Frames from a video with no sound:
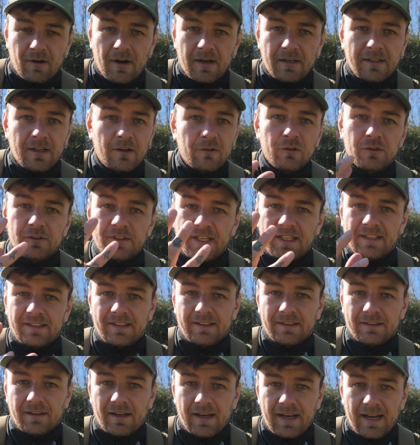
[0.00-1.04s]
right, and
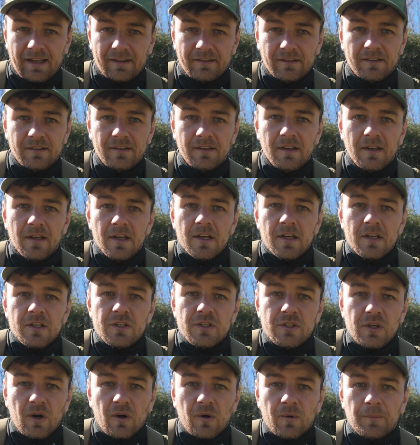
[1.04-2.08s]
rotating the head.
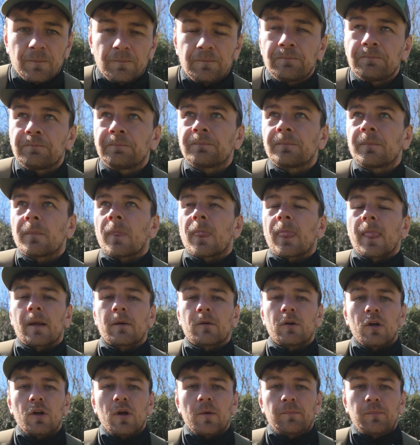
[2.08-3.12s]
So I'm
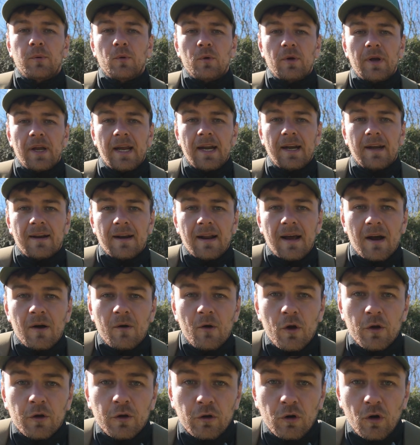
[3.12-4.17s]
gonna put here now
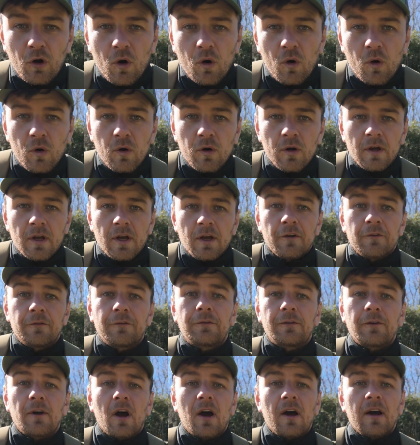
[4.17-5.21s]
a crow
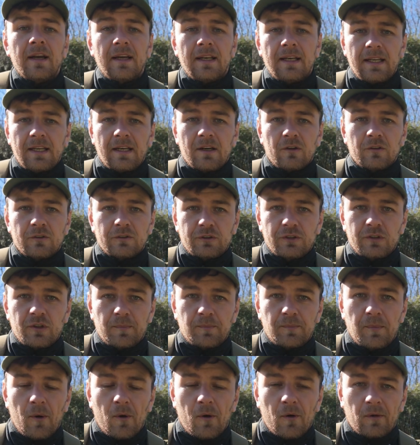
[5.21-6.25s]
flying in onto the
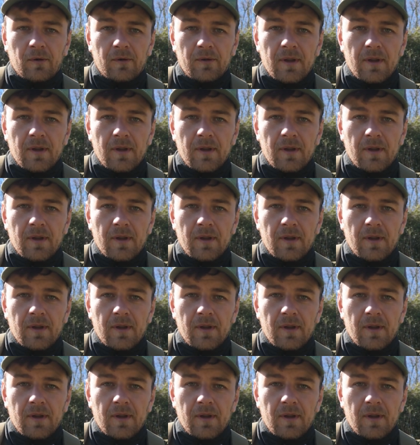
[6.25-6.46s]
pole,